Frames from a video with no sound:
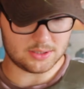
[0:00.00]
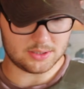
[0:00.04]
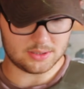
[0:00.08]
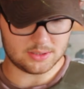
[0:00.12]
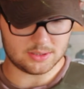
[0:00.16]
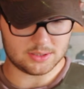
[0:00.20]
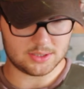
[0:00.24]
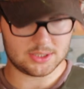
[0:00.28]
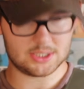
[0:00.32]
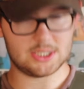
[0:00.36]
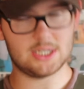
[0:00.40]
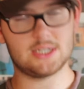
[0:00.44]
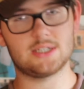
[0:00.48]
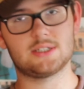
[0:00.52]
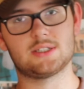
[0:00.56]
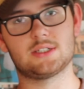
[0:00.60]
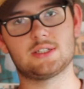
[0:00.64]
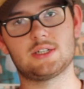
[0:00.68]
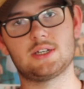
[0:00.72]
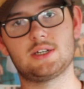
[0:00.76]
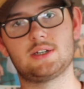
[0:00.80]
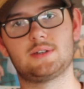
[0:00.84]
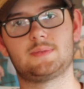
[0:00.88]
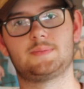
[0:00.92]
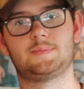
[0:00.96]

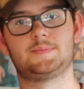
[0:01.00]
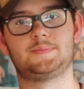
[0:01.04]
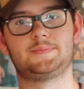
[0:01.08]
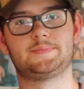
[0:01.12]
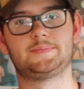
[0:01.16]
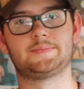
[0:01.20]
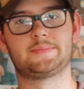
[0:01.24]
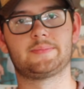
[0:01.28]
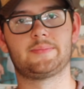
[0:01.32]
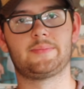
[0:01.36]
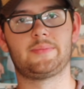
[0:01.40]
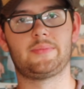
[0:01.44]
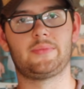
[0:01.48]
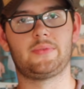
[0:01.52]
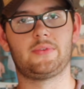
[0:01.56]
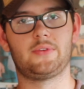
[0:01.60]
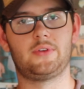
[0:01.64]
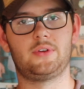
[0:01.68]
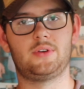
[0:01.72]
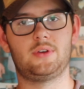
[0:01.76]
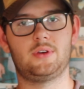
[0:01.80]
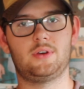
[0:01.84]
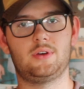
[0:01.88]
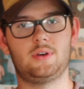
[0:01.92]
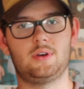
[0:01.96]
Slickster.
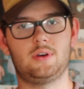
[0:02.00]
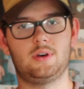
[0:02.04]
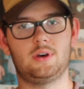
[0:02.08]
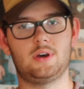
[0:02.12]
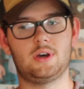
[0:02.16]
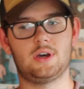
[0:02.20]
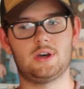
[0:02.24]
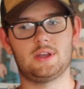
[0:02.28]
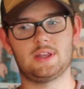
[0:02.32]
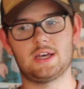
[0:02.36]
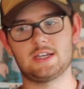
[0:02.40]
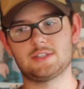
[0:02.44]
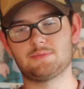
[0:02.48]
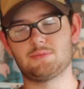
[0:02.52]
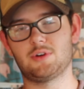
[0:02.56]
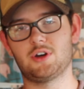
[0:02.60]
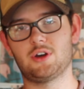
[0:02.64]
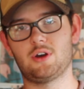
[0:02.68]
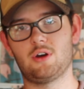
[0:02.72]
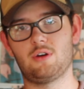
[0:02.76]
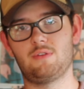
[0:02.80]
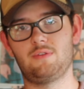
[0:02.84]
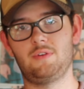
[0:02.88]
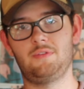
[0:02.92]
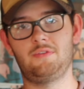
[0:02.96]
That's my
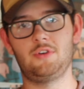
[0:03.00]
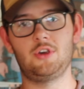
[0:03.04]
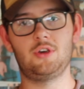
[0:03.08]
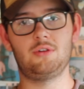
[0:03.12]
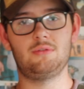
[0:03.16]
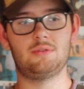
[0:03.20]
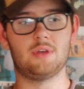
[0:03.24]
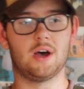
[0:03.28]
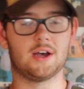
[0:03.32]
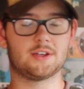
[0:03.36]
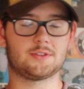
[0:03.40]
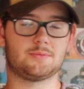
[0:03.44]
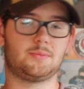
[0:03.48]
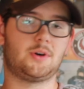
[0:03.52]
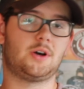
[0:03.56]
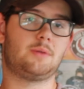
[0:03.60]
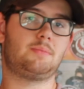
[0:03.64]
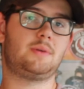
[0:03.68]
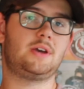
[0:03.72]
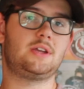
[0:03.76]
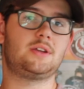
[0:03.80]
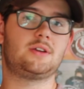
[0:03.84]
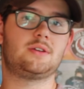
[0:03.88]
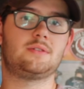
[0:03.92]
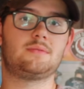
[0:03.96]
overview, that's my
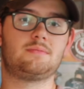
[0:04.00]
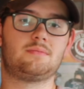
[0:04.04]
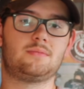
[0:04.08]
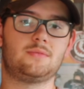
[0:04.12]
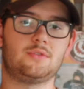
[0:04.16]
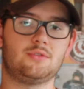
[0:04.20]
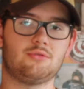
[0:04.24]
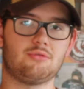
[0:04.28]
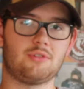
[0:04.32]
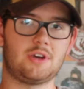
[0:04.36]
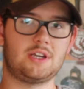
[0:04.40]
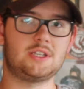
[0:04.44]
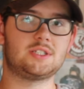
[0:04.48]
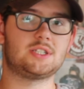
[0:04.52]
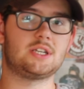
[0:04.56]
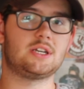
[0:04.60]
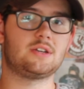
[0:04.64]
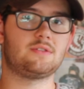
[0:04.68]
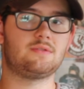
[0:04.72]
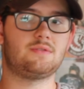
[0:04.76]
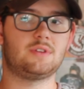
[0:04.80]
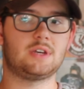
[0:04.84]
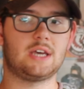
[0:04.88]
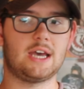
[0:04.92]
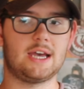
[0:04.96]
opinion, reasoning
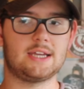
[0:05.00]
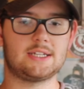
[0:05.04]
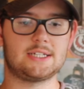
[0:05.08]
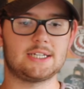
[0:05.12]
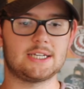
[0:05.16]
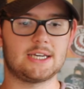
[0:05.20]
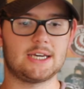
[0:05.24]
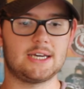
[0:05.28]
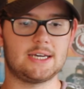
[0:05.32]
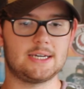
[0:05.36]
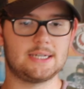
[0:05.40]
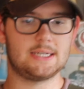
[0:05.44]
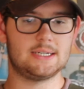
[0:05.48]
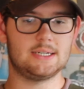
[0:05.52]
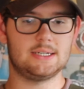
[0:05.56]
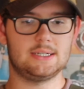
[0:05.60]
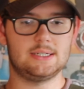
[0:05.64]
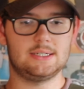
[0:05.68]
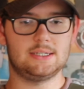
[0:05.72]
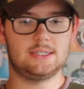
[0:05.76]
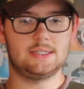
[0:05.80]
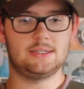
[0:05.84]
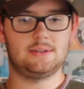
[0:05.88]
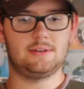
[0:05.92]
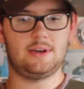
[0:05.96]
for getting it,
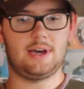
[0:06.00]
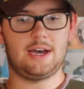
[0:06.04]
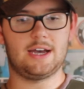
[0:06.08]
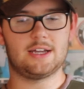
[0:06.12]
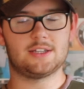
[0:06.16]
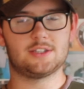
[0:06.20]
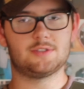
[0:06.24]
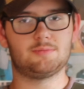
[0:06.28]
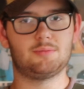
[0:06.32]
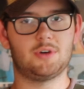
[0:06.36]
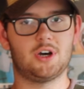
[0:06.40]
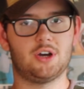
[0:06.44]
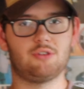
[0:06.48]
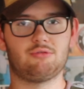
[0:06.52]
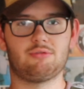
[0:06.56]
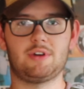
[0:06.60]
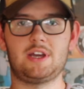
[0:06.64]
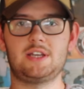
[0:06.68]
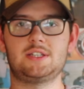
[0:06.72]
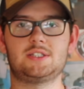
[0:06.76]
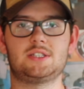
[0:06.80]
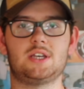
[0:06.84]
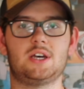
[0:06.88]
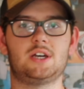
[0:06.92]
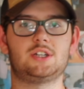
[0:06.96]
and my
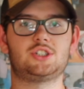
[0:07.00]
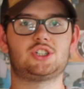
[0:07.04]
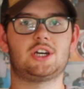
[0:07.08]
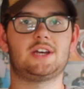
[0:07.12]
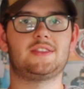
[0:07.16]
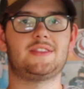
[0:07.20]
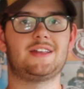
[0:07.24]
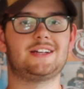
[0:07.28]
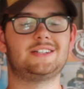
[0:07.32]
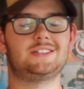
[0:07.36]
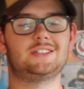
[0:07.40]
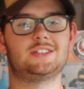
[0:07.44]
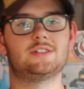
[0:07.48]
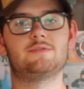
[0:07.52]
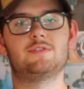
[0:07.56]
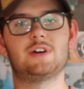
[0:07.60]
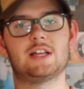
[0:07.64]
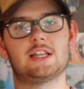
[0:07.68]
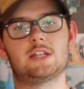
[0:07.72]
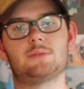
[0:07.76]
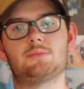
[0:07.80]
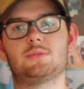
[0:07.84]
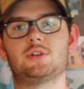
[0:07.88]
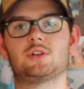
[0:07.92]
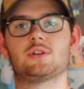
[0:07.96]
research and then
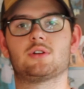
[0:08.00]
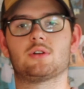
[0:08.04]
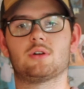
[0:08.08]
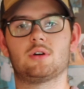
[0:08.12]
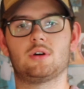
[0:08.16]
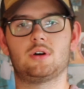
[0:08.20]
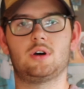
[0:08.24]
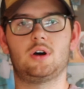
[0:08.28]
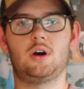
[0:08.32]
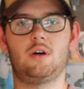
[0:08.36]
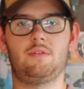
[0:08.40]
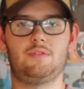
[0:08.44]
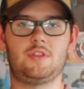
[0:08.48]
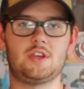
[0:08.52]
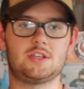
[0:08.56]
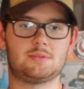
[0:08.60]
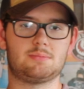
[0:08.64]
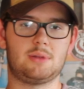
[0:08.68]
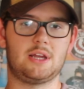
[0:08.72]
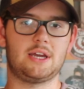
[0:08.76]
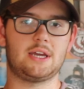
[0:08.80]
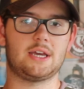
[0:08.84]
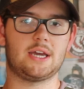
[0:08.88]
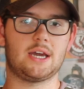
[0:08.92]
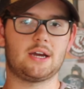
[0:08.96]
development of this
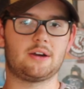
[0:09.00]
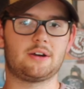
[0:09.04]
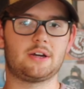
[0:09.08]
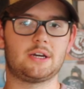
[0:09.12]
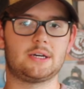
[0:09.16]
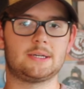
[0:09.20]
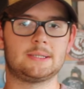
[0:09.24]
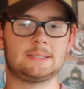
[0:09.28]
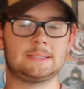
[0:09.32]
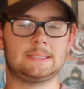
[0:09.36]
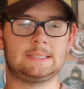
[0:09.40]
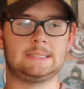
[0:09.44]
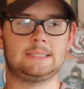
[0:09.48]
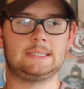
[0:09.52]
plate carrier.